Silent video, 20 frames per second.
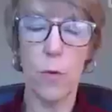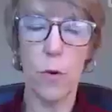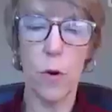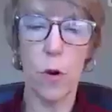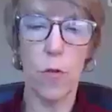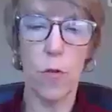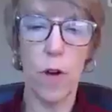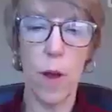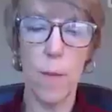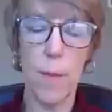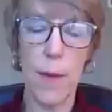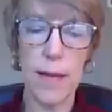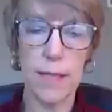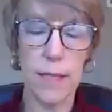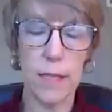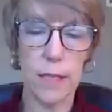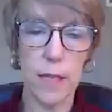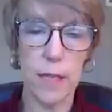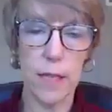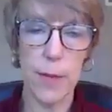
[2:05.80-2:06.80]
program has
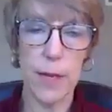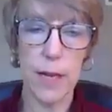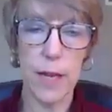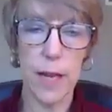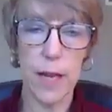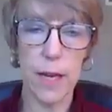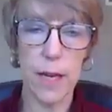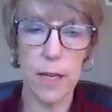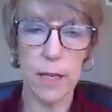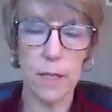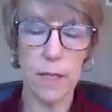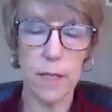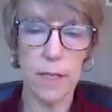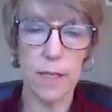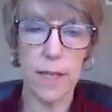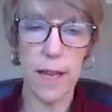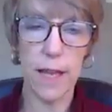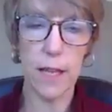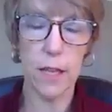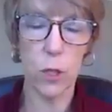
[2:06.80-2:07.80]
eliminated
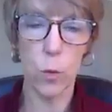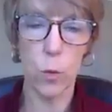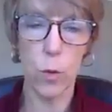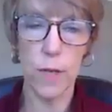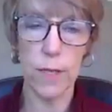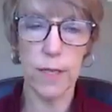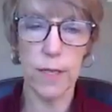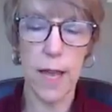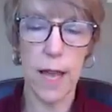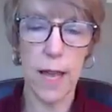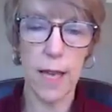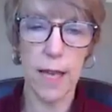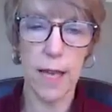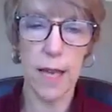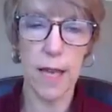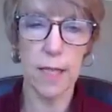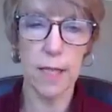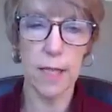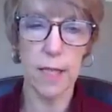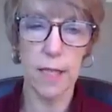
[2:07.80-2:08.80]
St. Louis and
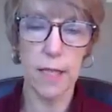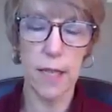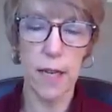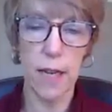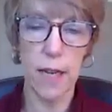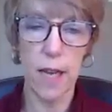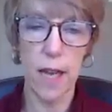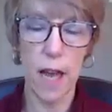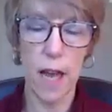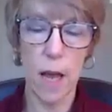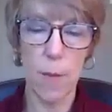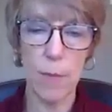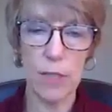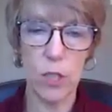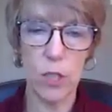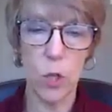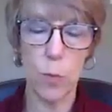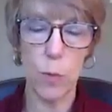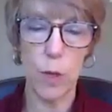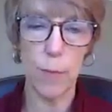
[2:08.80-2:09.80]
Kansas City, I'm
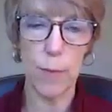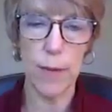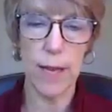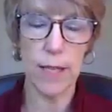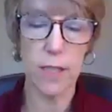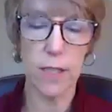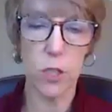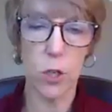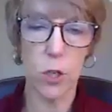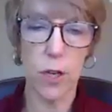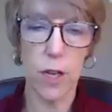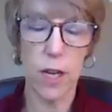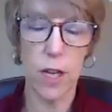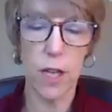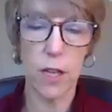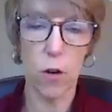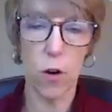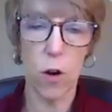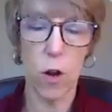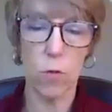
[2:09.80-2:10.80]
assuming because they're getting
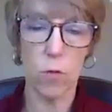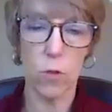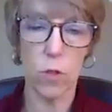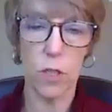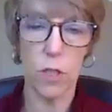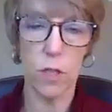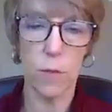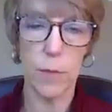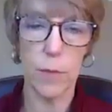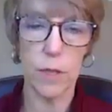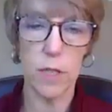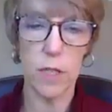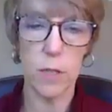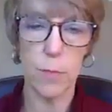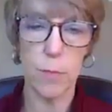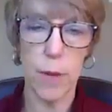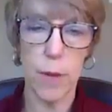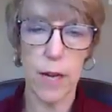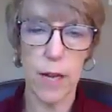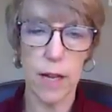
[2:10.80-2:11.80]
their own
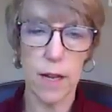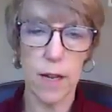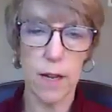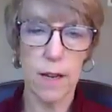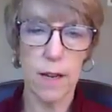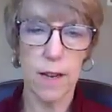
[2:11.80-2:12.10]
stimulus money.